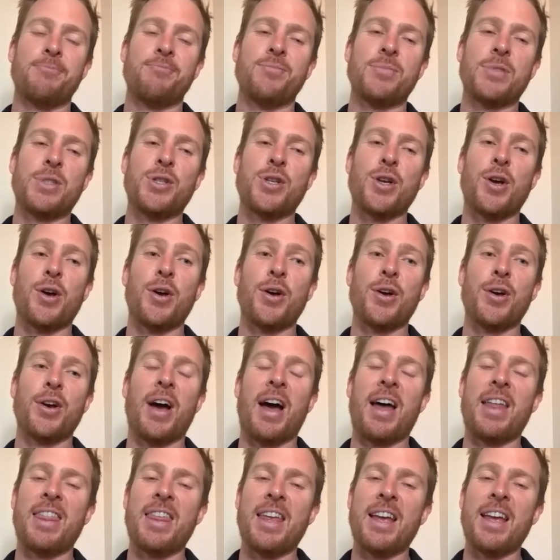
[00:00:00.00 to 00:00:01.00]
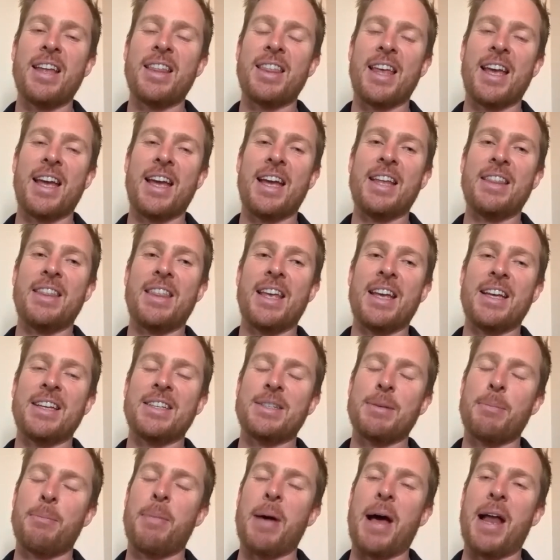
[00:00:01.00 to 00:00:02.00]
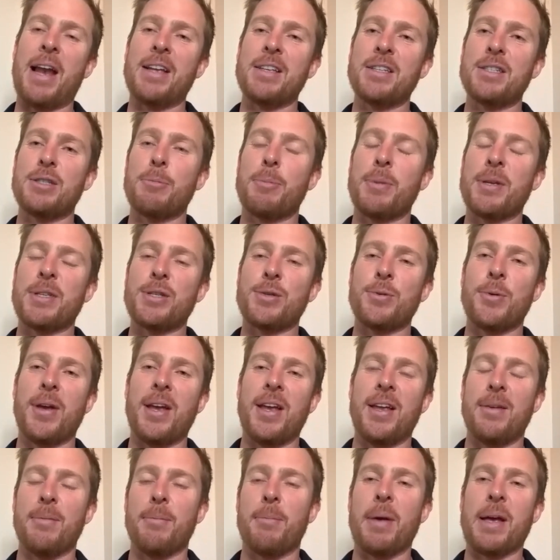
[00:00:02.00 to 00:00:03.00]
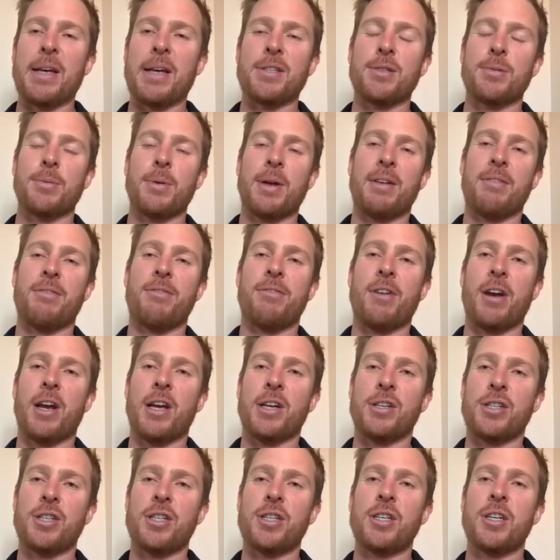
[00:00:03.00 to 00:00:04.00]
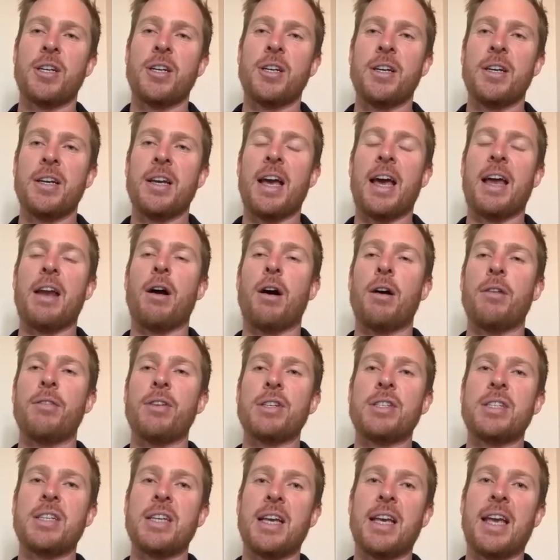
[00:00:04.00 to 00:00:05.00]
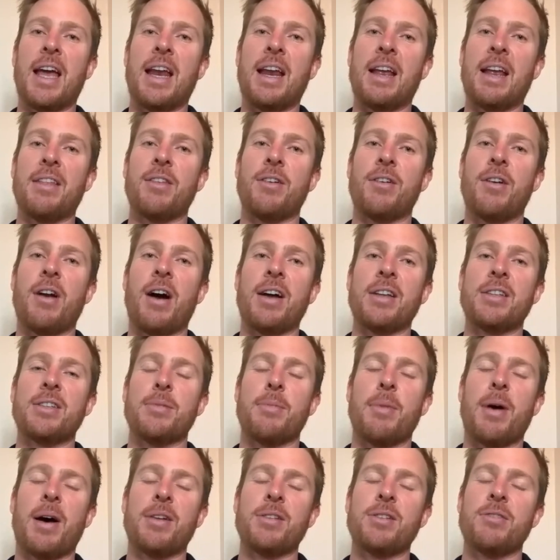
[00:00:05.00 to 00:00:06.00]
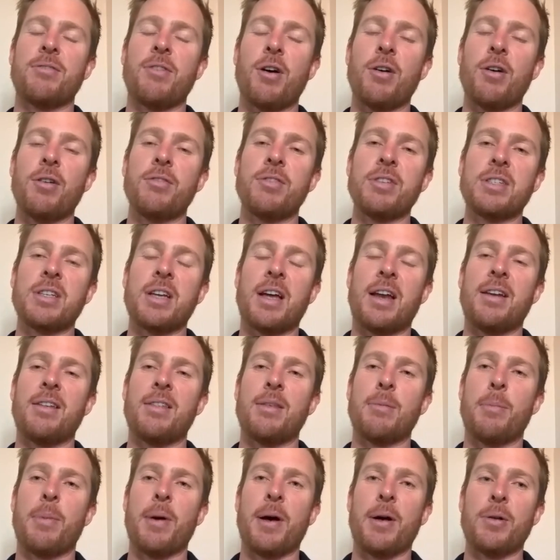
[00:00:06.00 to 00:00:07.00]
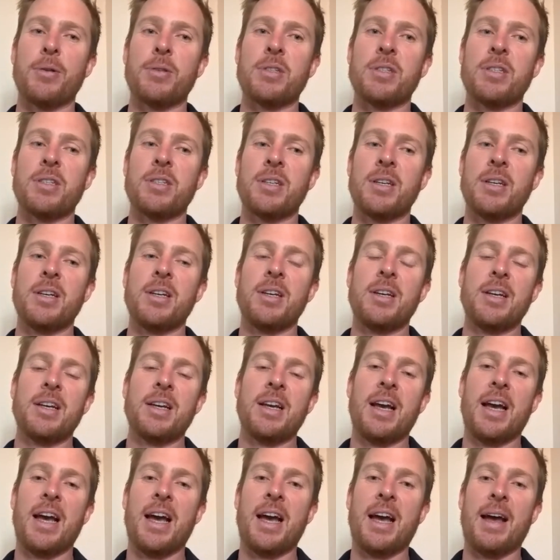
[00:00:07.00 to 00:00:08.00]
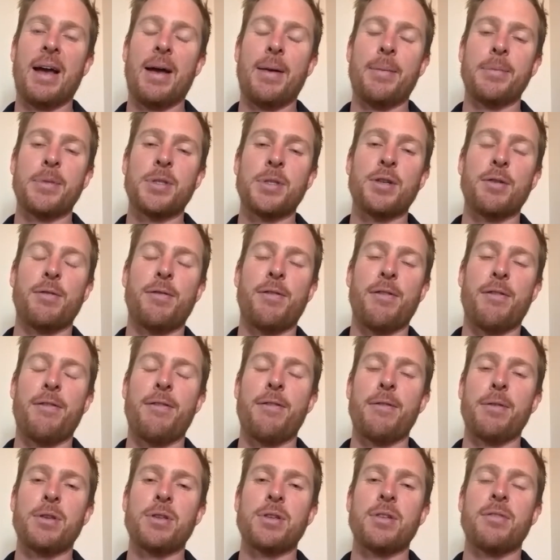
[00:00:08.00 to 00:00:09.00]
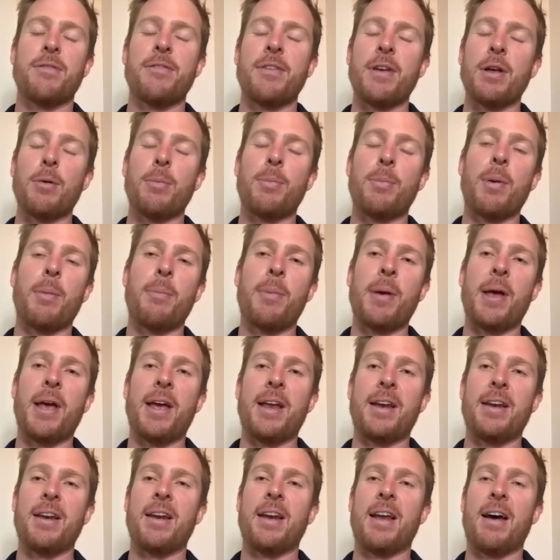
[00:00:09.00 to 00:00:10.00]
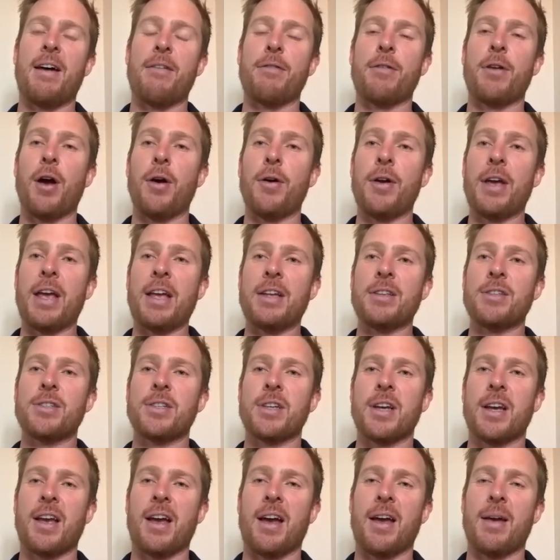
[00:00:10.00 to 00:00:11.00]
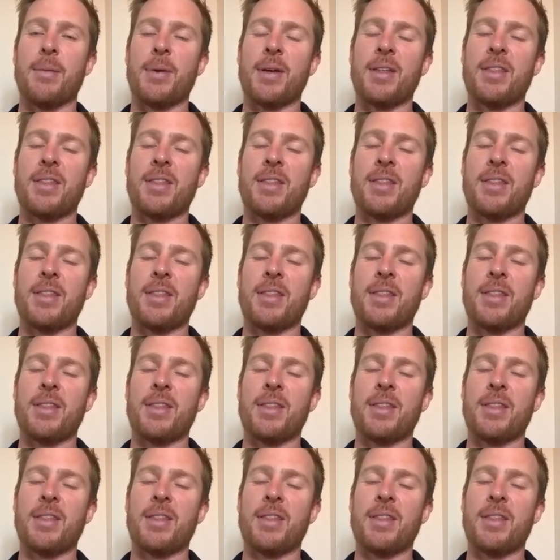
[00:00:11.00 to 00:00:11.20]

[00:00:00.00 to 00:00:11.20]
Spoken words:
So I think there's a balance between best when fresh and obviously getting the right amount of overs under the belt to feel prepared enough going into a game.